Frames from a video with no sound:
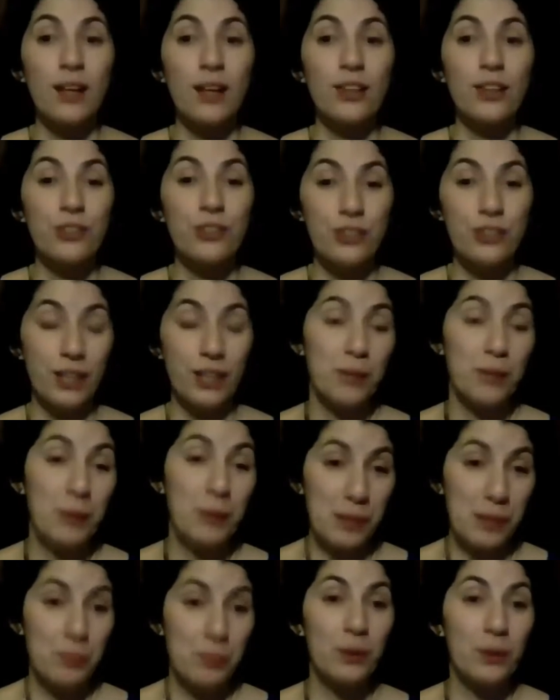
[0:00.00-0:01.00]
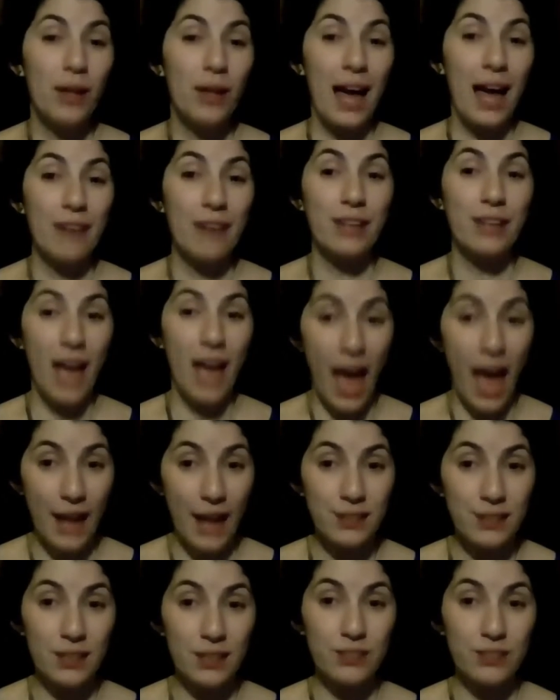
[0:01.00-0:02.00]
sick people having
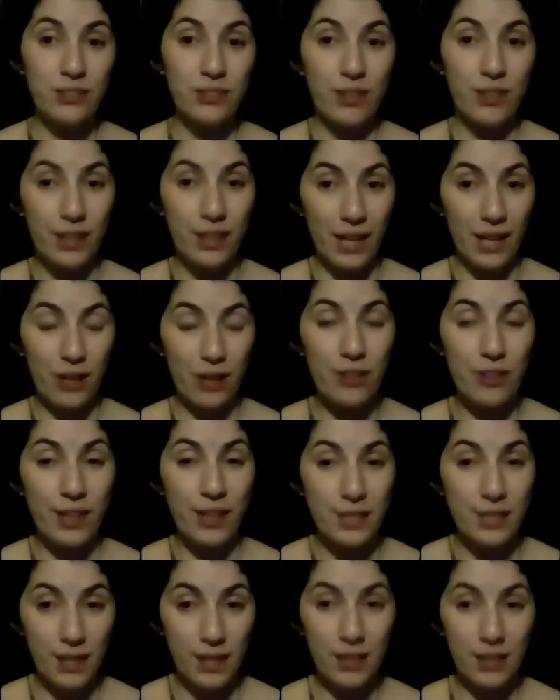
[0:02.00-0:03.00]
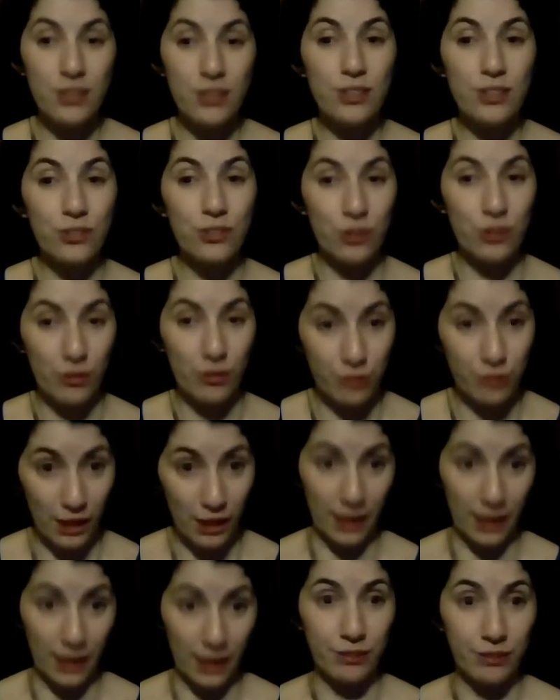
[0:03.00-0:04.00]
access to the care they need to
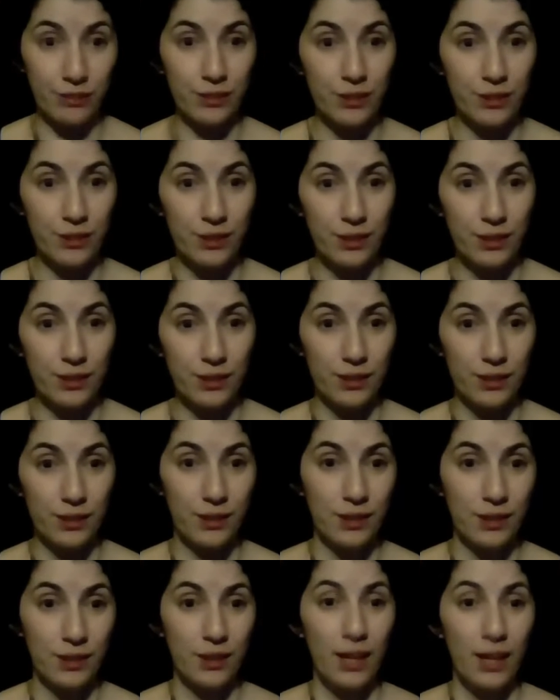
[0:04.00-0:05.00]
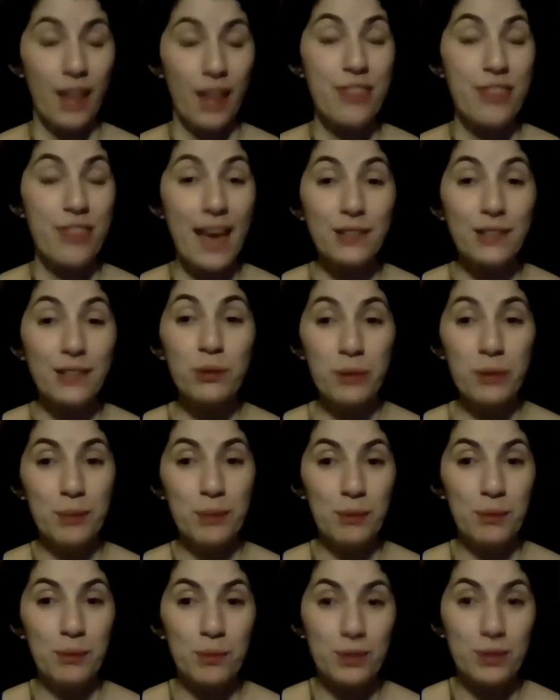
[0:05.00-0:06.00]
survive. And that's what we mean
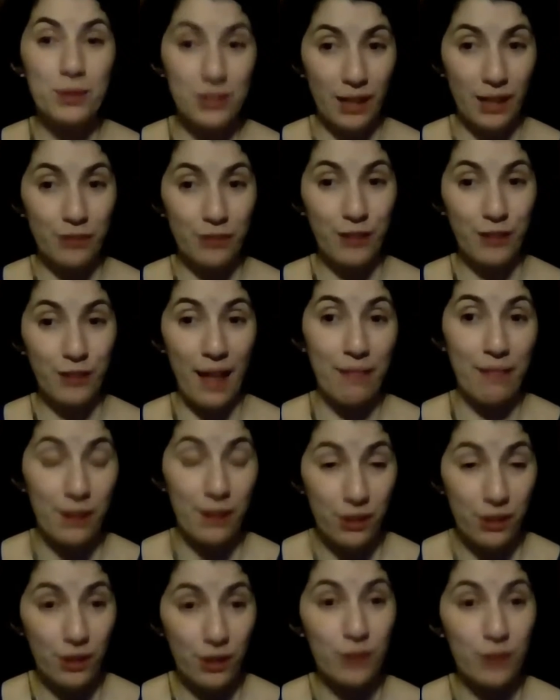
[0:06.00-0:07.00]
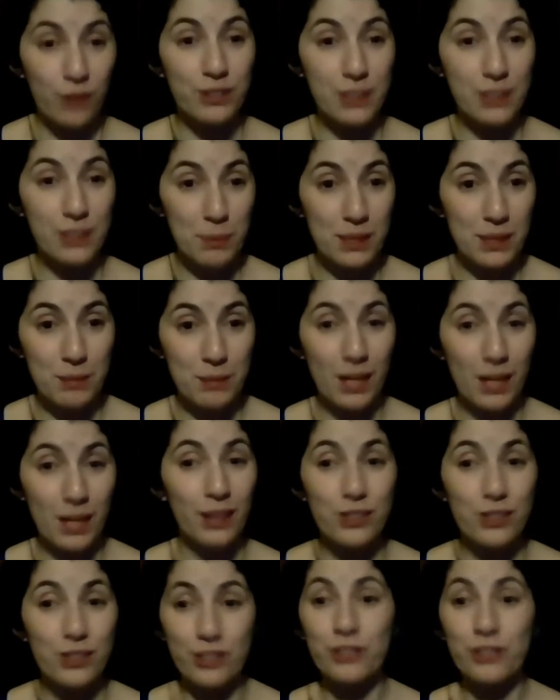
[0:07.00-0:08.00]
when we're saying flatten the curve. As
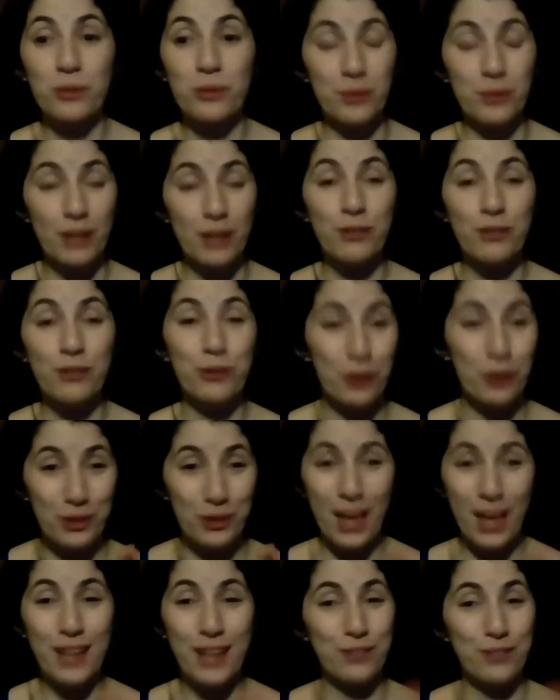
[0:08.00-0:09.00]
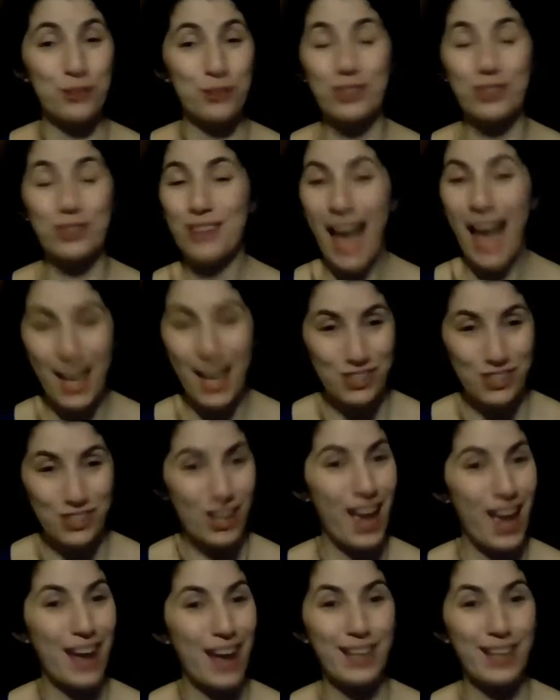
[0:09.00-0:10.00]
epidemiologists, if you've heard that, if you've seen the
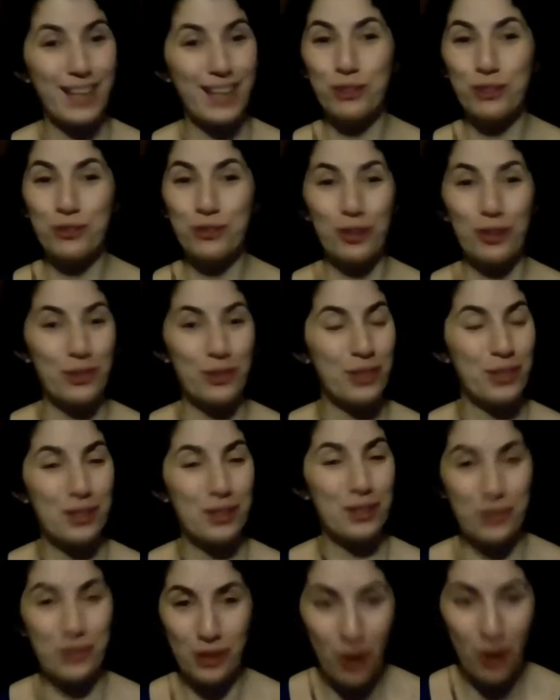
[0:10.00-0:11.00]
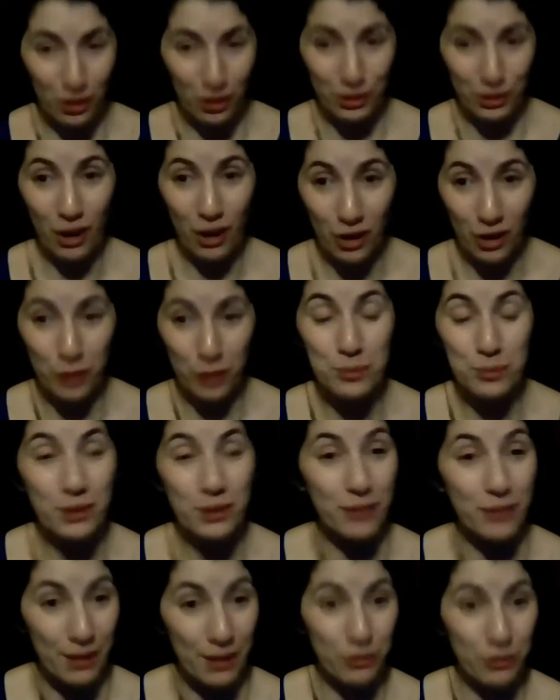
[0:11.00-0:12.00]
hashtag, if you've heard the call to arms of
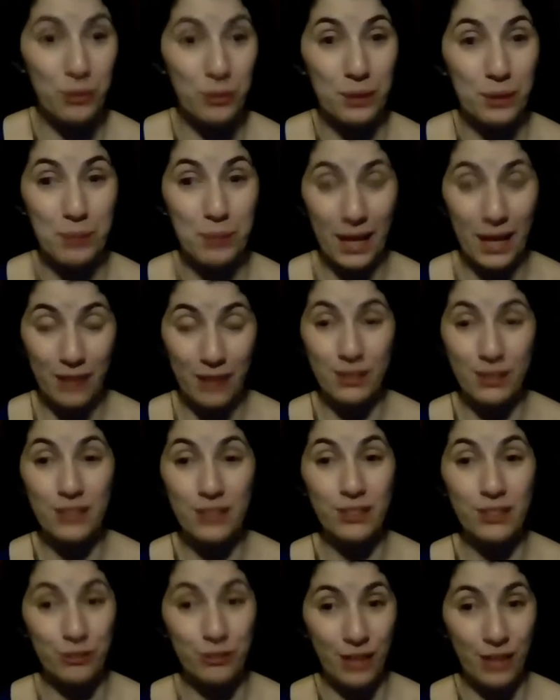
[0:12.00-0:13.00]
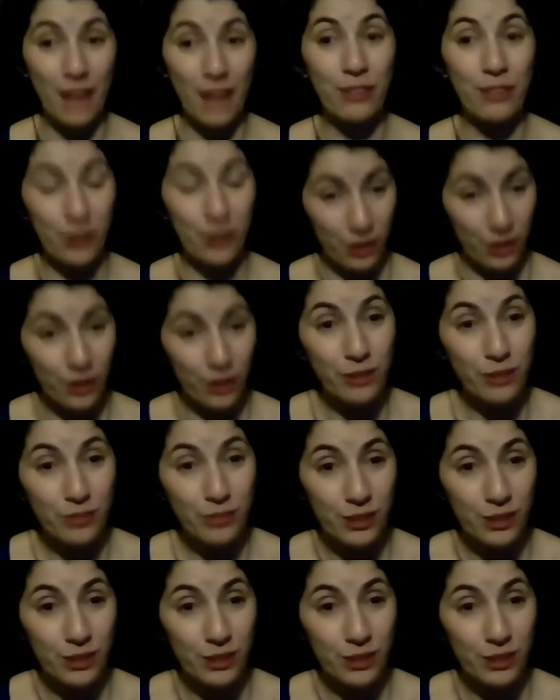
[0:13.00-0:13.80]
everyone behave nicely, flatten the curve,